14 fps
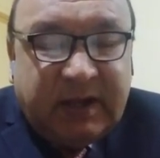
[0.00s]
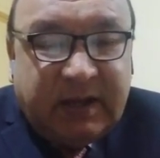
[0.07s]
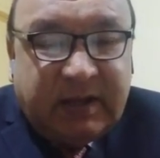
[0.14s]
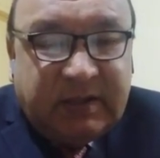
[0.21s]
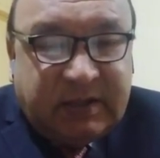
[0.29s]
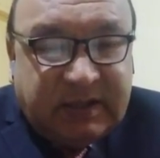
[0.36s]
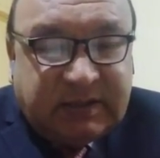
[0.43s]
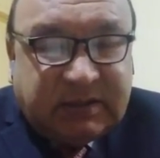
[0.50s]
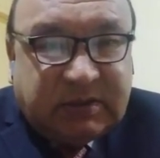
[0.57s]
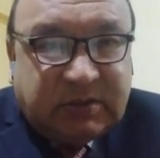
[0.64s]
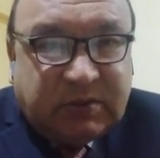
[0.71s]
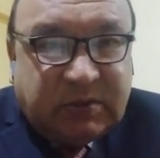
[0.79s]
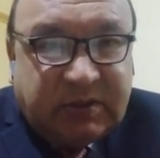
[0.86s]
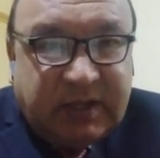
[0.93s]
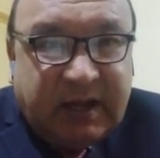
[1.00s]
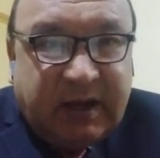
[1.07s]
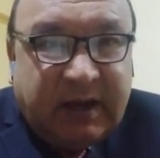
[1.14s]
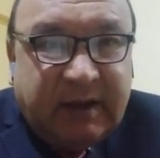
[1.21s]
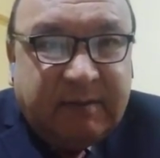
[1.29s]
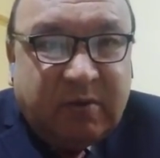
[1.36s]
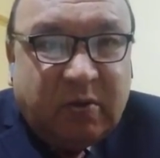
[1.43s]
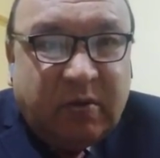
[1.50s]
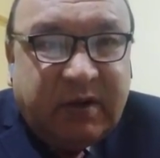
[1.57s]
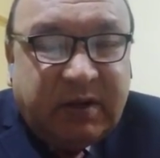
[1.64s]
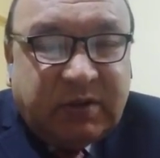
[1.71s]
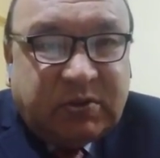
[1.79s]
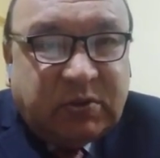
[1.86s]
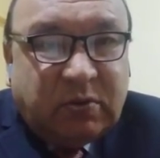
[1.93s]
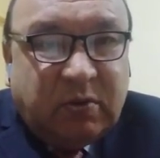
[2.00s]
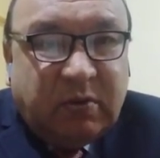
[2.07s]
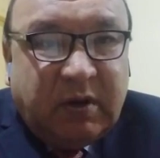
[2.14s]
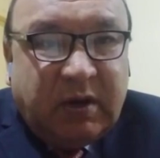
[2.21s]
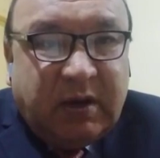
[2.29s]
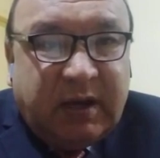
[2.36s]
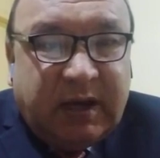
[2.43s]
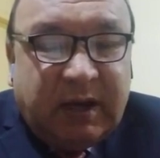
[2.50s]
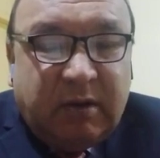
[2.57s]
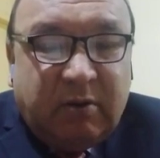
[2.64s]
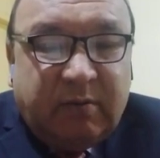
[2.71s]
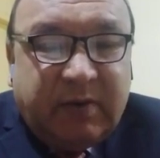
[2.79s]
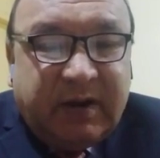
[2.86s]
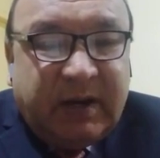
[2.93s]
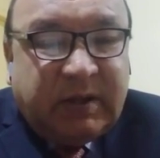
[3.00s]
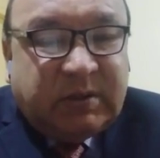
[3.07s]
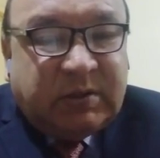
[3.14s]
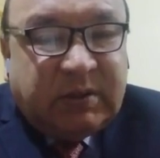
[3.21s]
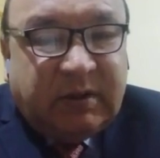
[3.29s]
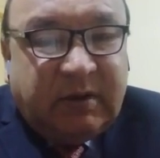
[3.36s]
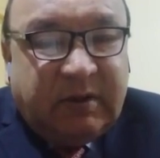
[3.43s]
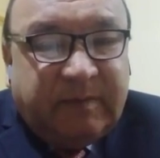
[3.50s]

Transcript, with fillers: And this today I'm going to elaborate